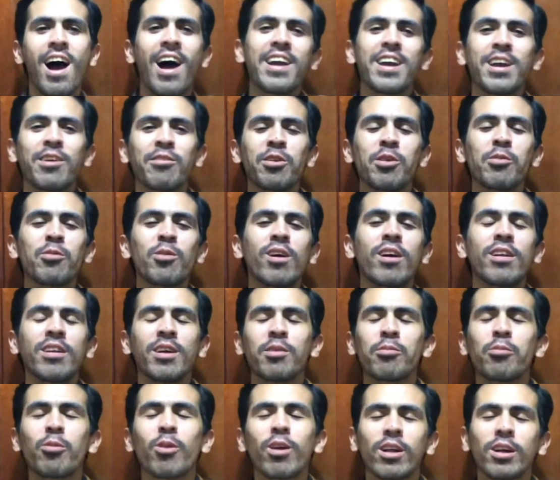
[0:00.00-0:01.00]
Hi
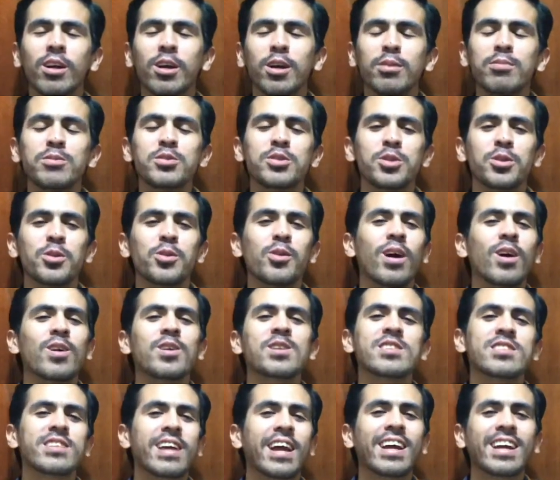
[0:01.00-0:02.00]
everyone and welcome to
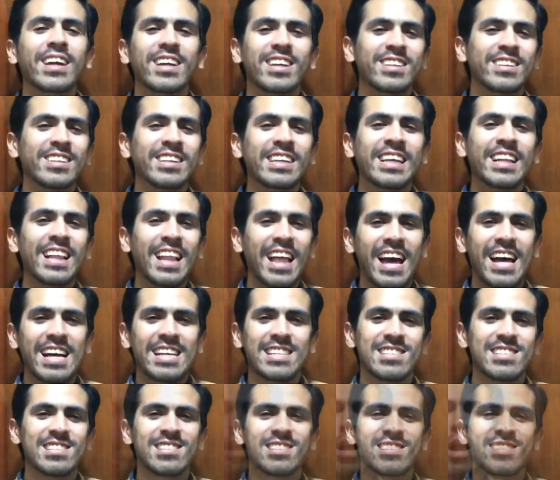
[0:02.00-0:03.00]
our second
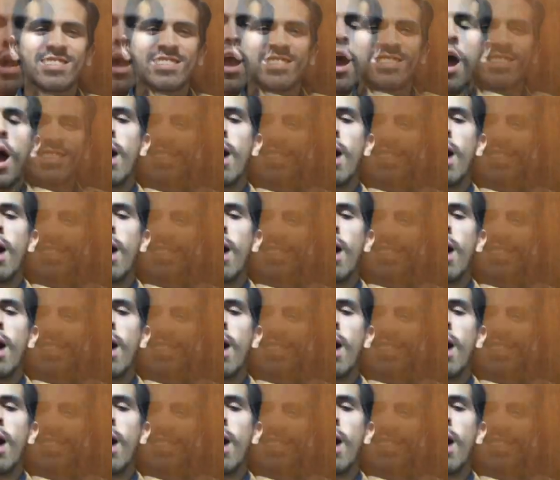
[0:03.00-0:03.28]
class.